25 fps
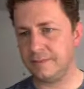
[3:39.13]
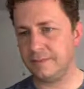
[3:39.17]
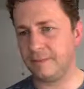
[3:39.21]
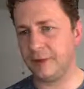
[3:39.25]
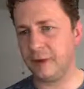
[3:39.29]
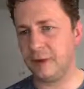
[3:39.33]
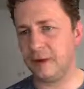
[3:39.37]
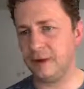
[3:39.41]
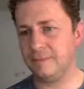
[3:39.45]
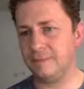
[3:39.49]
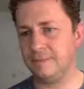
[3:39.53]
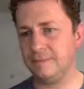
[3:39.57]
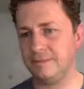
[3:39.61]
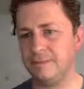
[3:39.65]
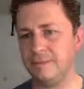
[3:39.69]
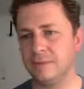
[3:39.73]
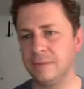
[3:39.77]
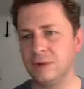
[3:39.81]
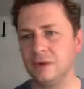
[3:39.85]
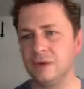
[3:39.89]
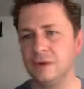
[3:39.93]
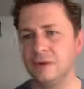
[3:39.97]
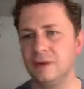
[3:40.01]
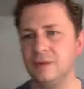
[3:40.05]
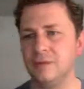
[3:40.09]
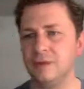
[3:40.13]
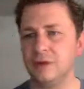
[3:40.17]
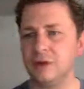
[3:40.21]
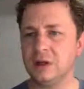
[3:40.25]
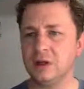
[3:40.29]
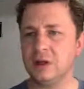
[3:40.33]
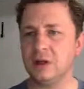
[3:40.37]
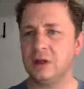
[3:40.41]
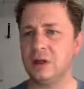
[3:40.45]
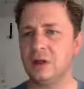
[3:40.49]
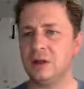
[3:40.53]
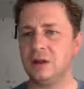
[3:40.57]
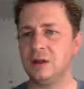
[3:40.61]
Okay, and we
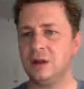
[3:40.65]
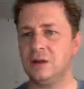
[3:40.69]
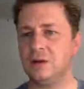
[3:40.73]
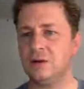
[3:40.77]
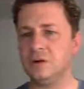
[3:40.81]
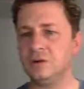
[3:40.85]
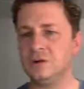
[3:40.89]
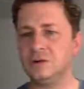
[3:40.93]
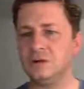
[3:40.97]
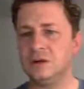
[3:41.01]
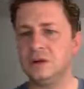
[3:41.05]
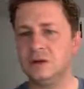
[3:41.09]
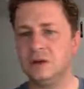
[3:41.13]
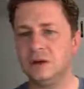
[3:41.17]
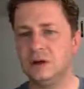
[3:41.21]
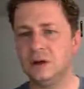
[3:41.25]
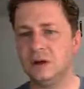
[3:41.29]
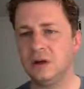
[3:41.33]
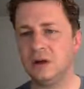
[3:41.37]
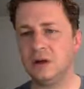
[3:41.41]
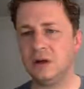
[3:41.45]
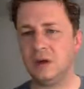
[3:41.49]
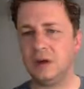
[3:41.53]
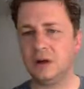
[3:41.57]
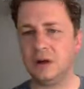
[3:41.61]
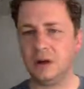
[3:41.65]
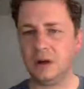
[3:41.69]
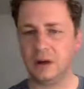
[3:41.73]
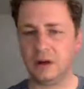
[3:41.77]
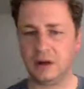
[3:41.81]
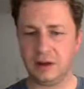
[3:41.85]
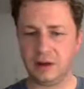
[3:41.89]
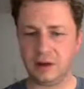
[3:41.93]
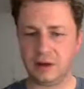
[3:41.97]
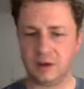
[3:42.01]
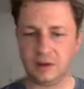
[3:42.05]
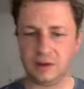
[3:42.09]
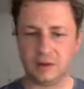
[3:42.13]
can hit close,
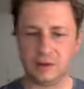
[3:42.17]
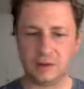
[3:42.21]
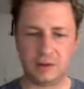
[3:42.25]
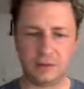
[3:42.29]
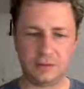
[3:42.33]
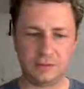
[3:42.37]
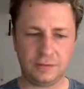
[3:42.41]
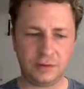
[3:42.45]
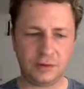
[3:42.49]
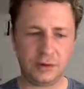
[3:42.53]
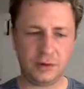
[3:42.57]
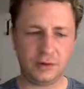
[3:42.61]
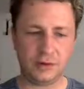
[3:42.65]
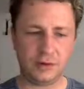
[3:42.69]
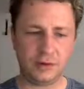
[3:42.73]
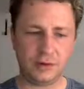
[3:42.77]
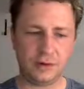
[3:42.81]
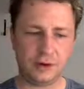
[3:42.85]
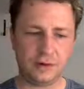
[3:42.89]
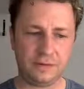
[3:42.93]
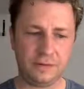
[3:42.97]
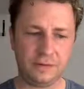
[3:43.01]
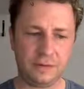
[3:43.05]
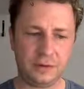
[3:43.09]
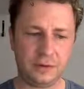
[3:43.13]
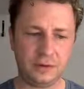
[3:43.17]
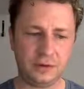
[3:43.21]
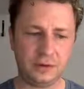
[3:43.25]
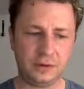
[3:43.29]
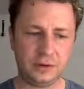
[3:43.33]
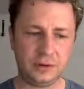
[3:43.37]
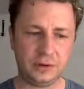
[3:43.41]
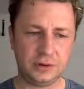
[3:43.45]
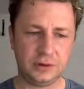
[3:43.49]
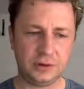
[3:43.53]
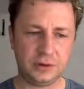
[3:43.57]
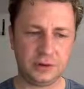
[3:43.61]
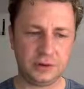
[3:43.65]
and if we go to our
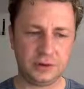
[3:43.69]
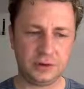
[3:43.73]
folder,